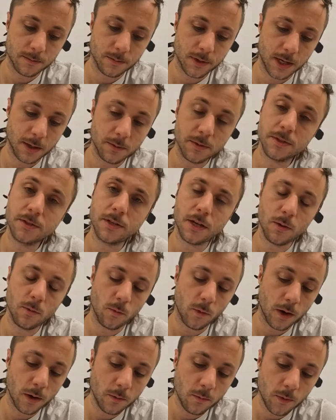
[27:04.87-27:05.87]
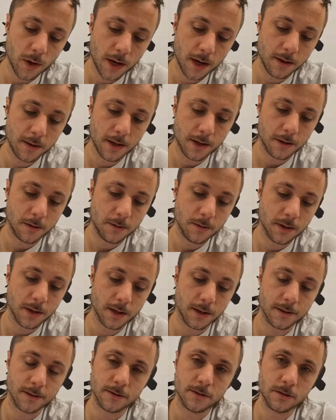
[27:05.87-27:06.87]
I will say one way that you
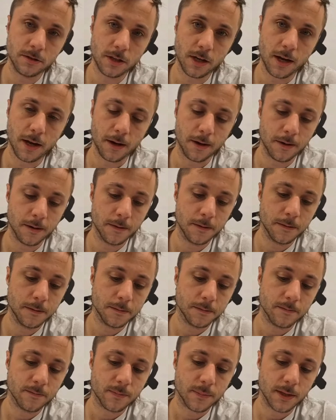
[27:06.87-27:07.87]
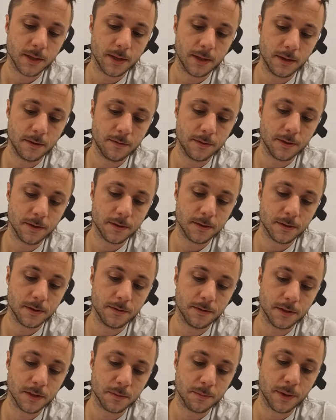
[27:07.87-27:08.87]
can check if
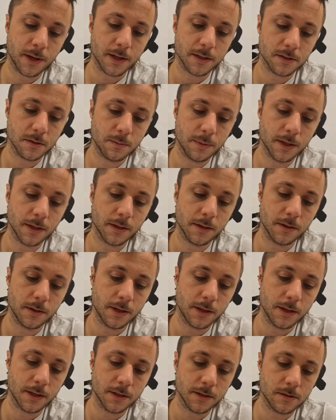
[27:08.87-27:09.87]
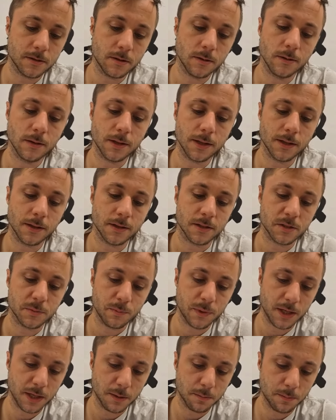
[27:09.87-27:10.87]
it's a possibility is to look at the
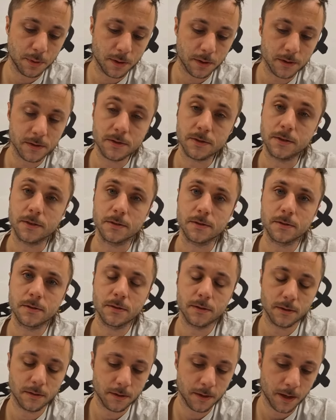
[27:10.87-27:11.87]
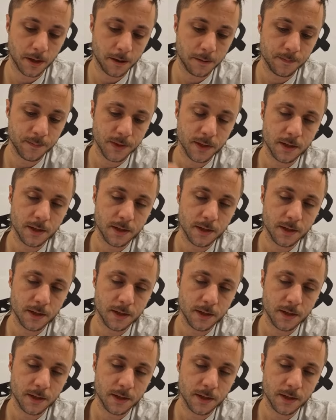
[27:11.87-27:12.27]
speed pulses, okay?